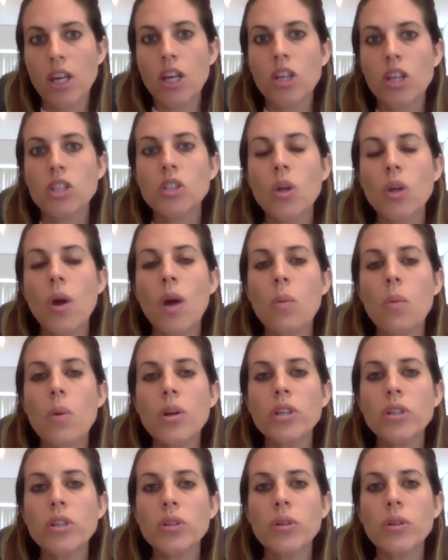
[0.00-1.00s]
So I
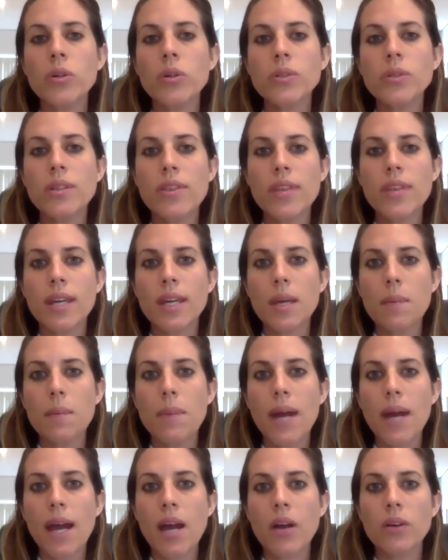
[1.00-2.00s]
want you to think
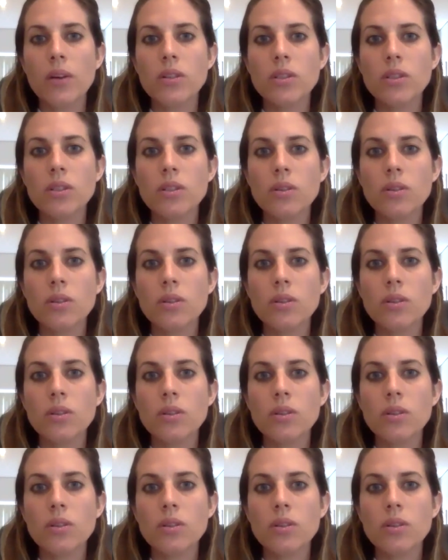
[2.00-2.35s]
about